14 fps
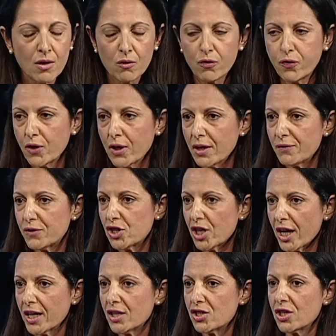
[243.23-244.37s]
full of
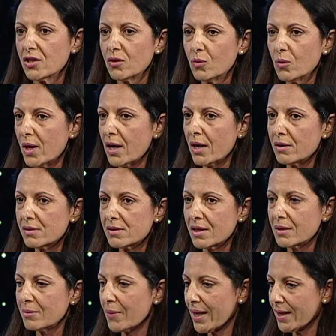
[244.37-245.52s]
changing the world
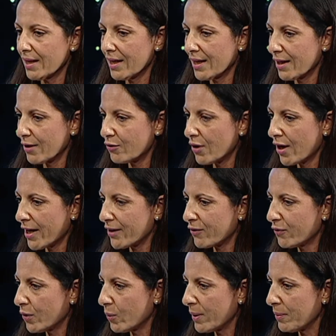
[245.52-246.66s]
and making it right
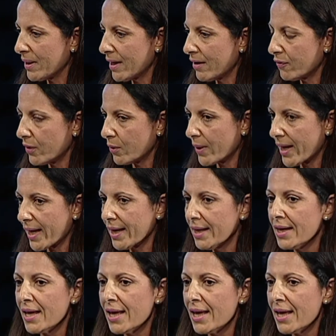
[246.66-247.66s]
for women everywhere.